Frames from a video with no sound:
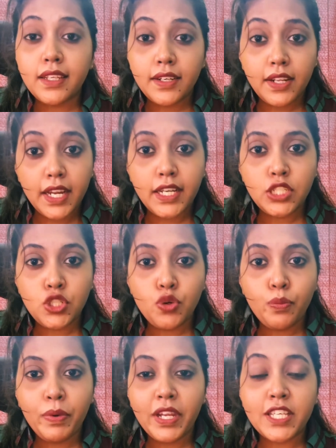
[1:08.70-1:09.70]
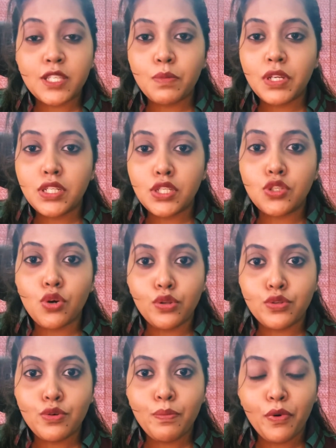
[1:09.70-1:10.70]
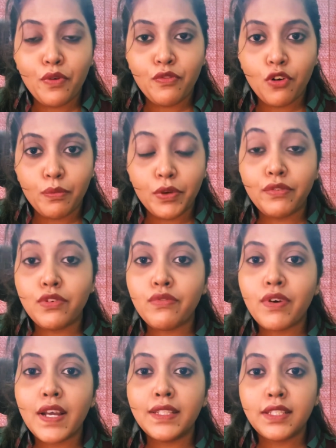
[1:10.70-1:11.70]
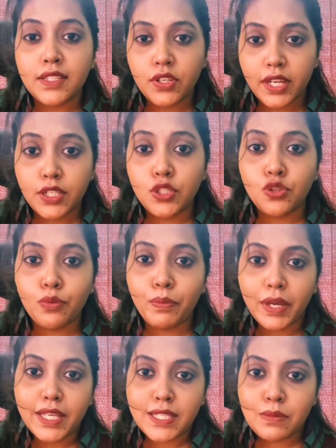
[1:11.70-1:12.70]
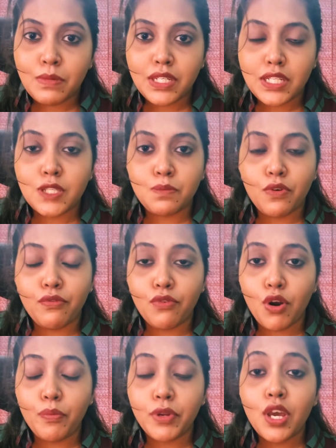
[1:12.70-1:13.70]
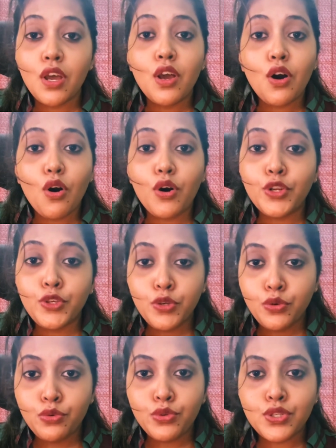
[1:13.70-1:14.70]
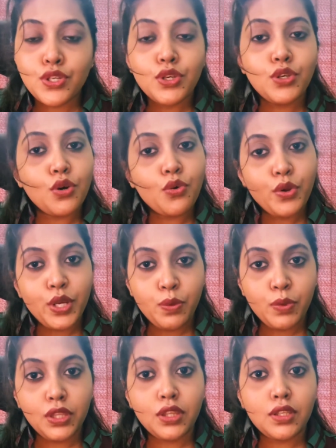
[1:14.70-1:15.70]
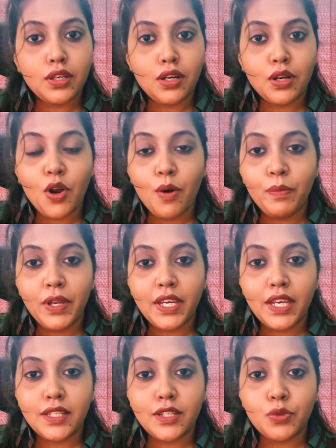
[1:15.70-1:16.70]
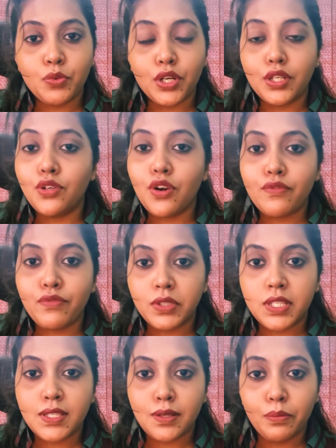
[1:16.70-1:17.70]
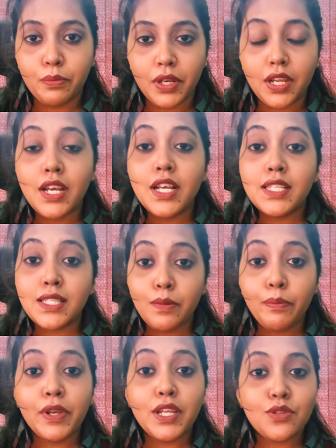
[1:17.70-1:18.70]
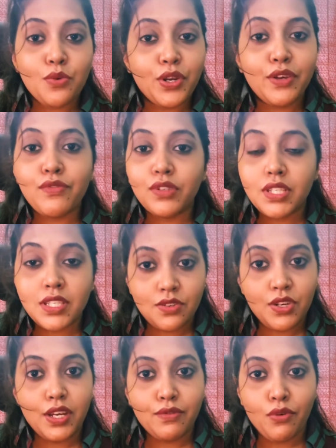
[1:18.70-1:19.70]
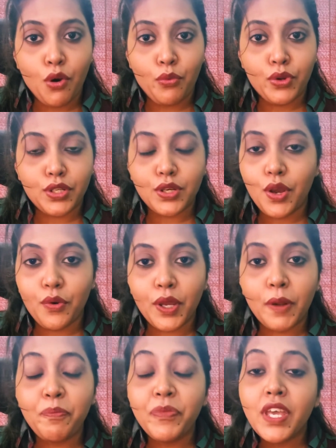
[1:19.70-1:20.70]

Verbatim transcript: the drain tube placement is also performed if you find the drain tube placement is performed or used you're going with the complicated word not for the simple simple is only for the straightforward okay